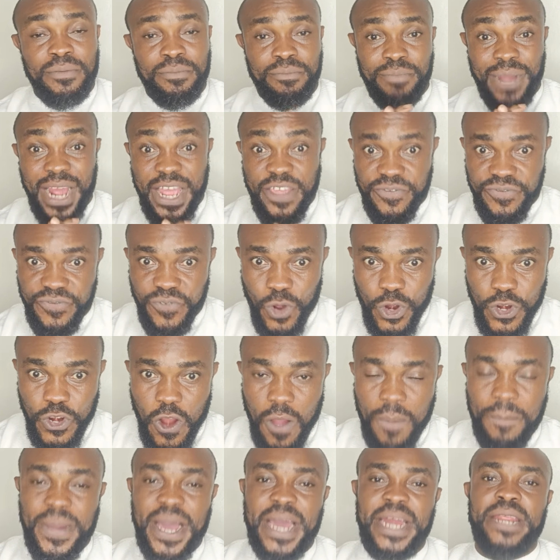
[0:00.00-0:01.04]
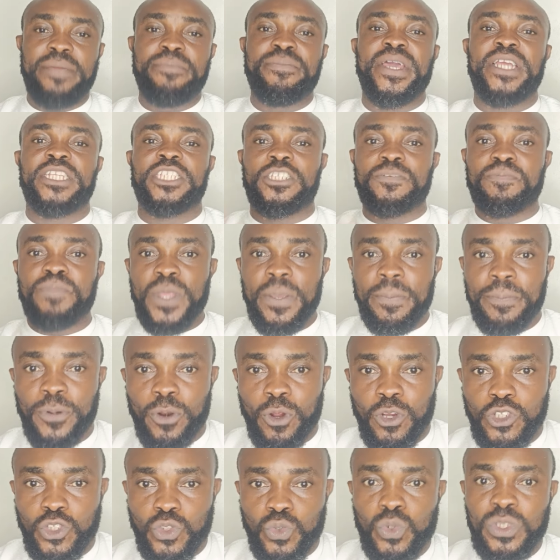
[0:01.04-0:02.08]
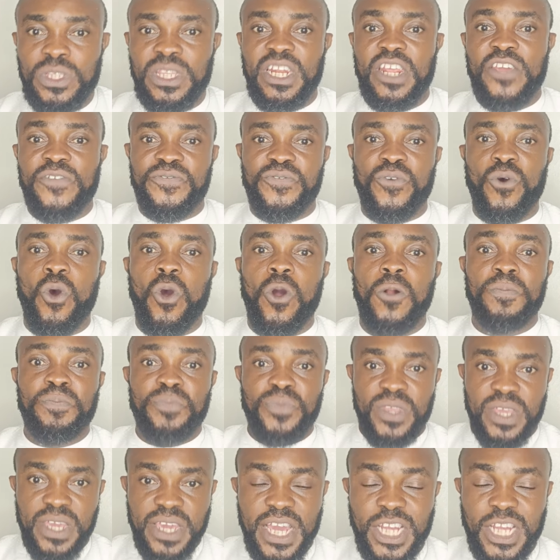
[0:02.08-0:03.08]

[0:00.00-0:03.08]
My phone number remains +234